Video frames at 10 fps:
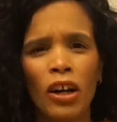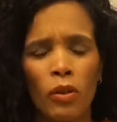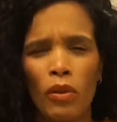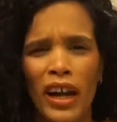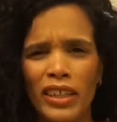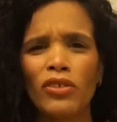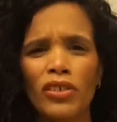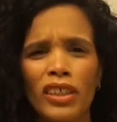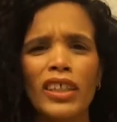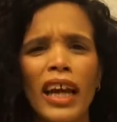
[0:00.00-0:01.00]
No. Will I
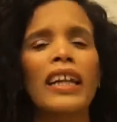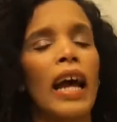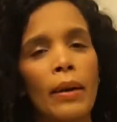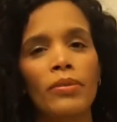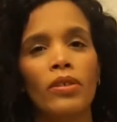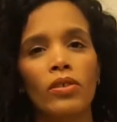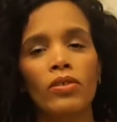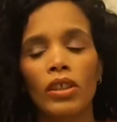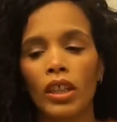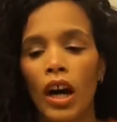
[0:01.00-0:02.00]
use it again?
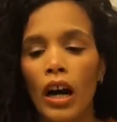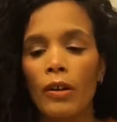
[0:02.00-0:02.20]
Absolutely.